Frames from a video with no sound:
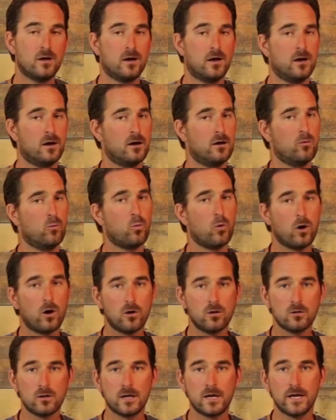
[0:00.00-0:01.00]
a
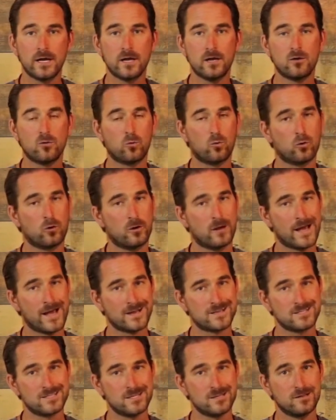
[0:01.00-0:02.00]
wall light, or an
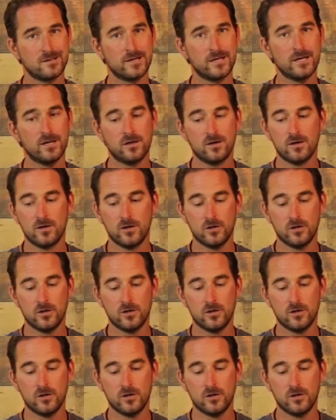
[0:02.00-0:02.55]
accent light,